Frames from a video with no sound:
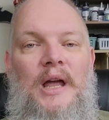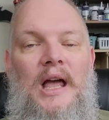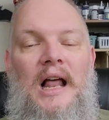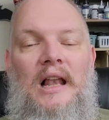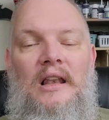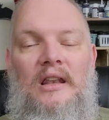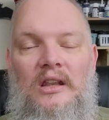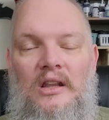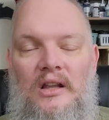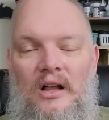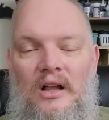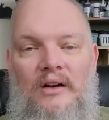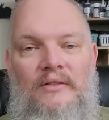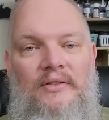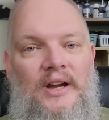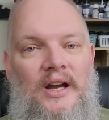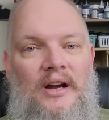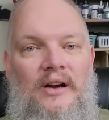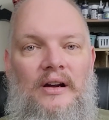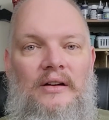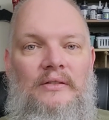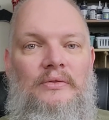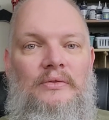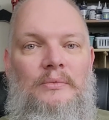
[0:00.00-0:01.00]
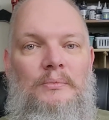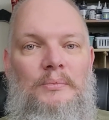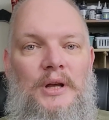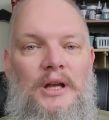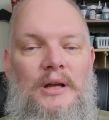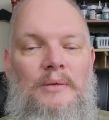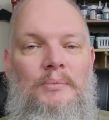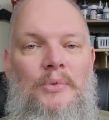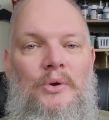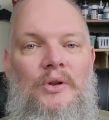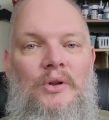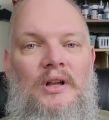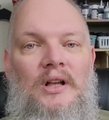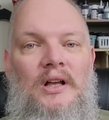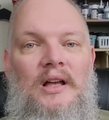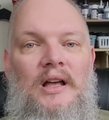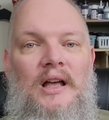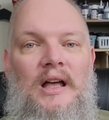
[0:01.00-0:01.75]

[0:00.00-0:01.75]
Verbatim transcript: I love hearing from people.